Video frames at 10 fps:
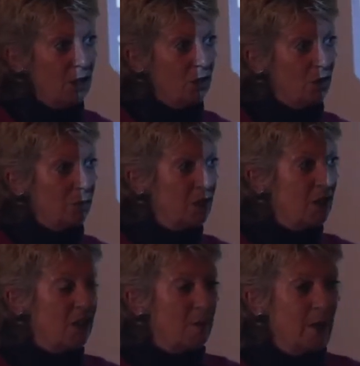took me to
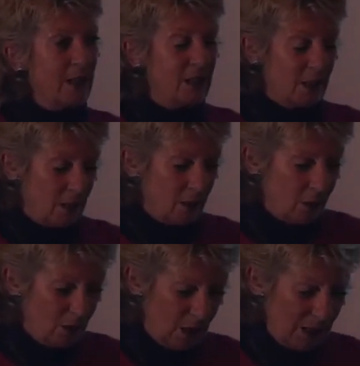this place and
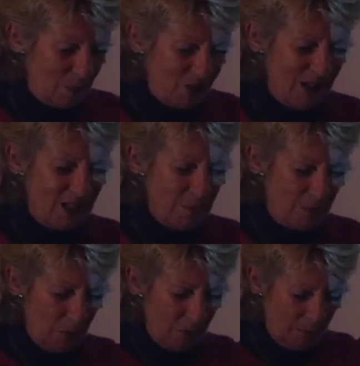he presented
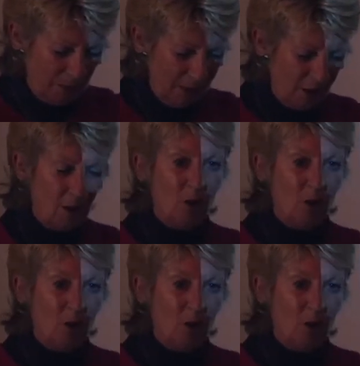me with a big